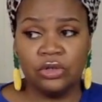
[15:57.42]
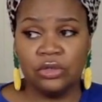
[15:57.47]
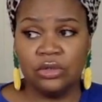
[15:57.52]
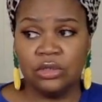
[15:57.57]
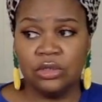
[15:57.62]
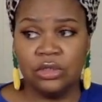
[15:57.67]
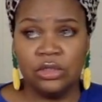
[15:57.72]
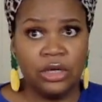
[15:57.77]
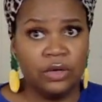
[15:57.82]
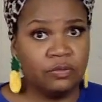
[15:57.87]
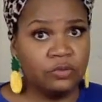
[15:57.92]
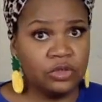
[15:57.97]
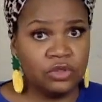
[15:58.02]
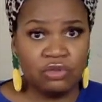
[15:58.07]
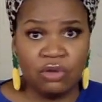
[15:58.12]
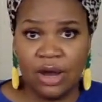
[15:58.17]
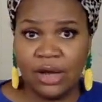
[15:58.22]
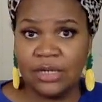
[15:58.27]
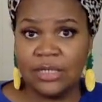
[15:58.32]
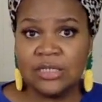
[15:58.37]
the devil's
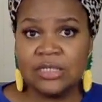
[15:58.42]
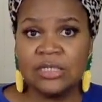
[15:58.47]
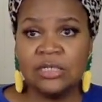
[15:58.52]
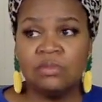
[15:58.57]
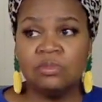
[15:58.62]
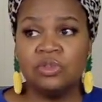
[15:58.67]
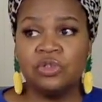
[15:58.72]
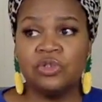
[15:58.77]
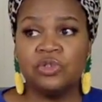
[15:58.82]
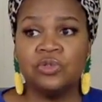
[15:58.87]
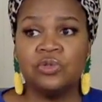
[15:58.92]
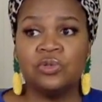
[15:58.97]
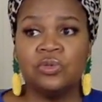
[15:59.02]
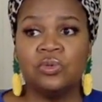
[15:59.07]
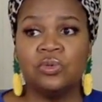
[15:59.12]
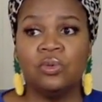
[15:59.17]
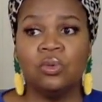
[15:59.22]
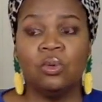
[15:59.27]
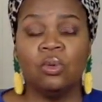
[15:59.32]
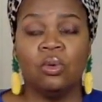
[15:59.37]
trying to tempt
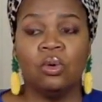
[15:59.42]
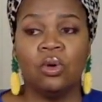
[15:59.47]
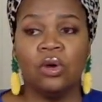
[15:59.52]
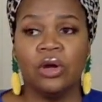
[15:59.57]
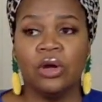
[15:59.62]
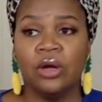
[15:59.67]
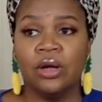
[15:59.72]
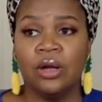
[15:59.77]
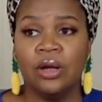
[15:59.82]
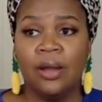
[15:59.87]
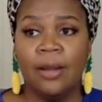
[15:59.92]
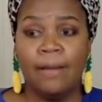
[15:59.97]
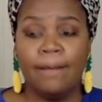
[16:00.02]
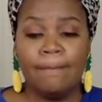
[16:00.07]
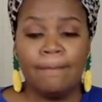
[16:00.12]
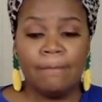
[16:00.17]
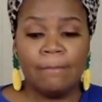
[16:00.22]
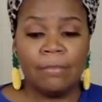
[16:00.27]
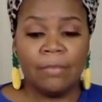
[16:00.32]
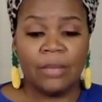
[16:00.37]
you or
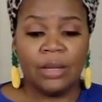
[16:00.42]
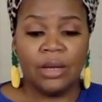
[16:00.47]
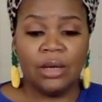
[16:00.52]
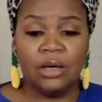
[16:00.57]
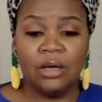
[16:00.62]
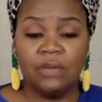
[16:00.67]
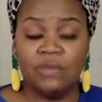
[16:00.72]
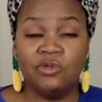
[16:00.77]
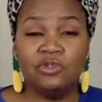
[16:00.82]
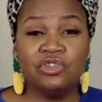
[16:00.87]
um, you